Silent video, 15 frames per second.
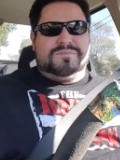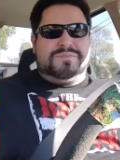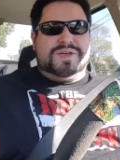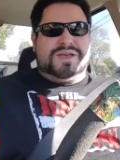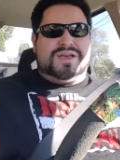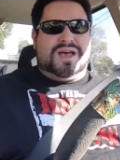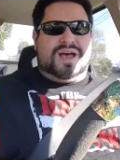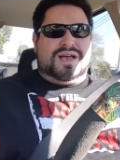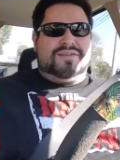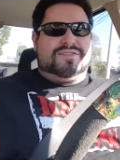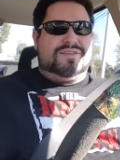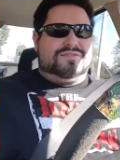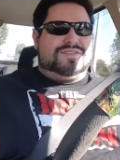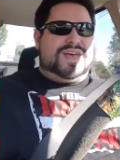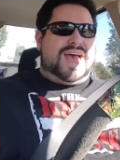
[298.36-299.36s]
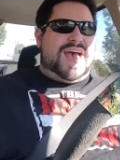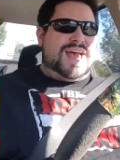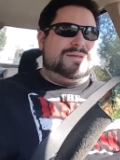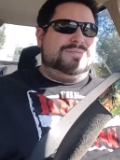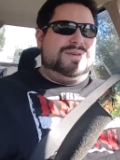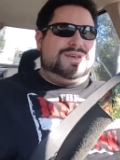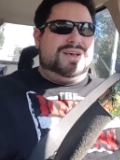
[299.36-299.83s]
because of
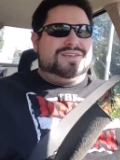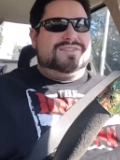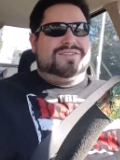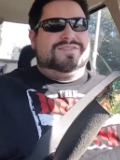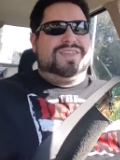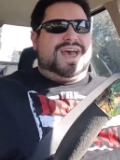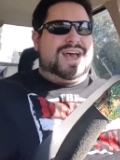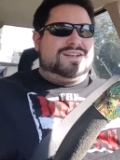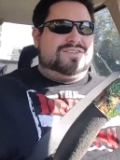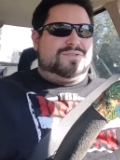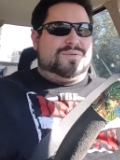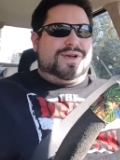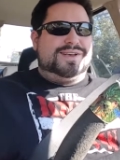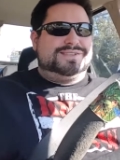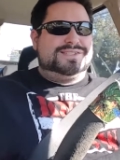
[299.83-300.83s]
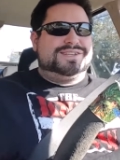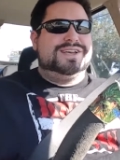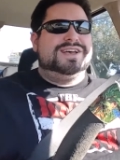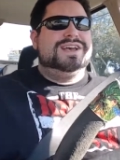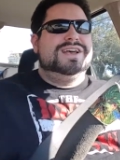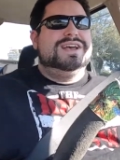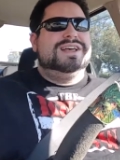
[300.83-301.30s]
that, because of that twist.
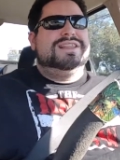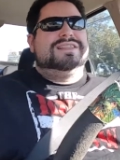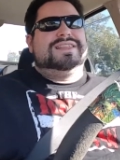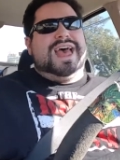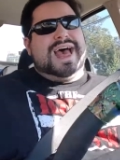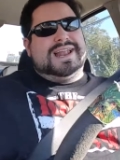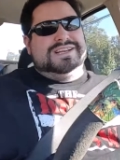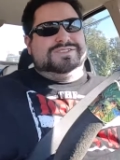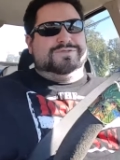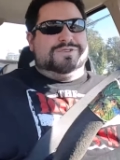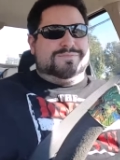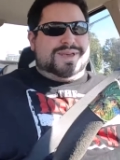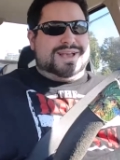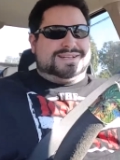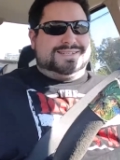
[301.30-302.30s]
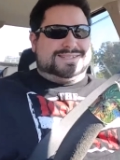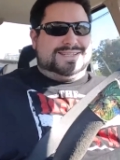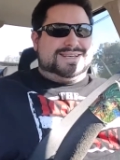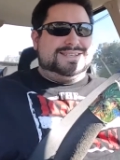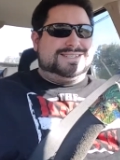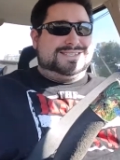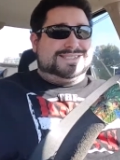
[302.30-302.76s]
That is what makes
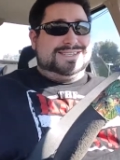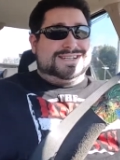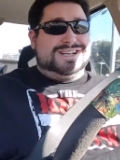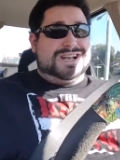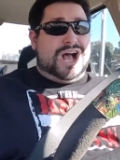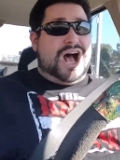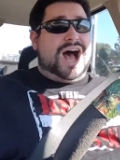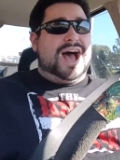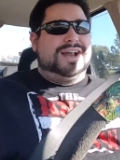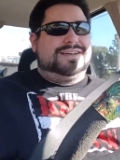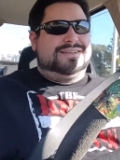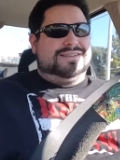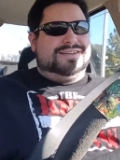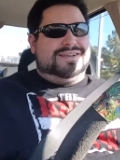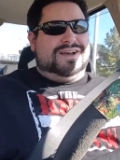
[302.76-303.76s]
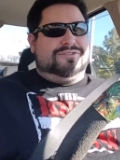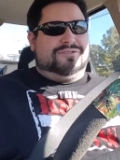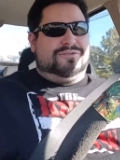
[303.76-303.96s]
this not a,